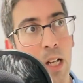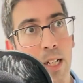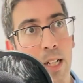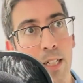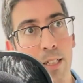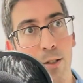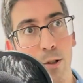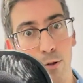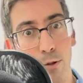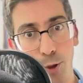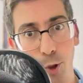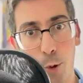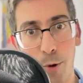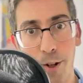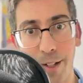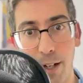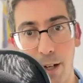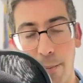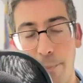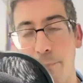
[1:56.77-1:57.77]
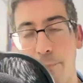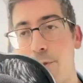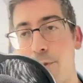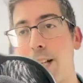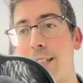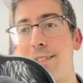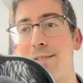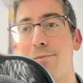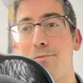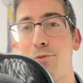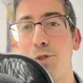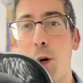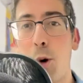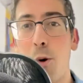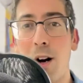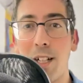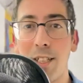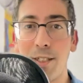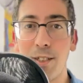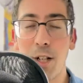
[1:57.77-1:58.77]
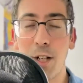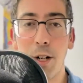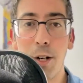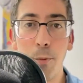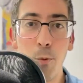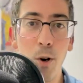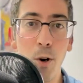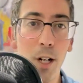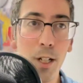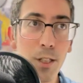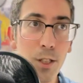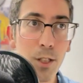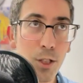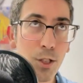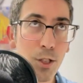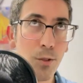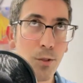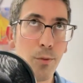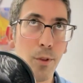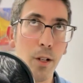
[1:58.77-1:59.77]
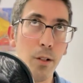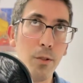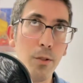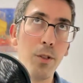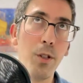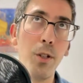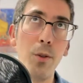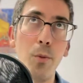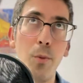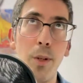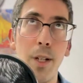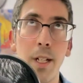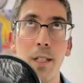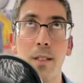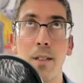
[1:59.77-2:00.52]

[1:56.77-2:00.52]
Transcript: So story time, right? So I started watch around 2 weeks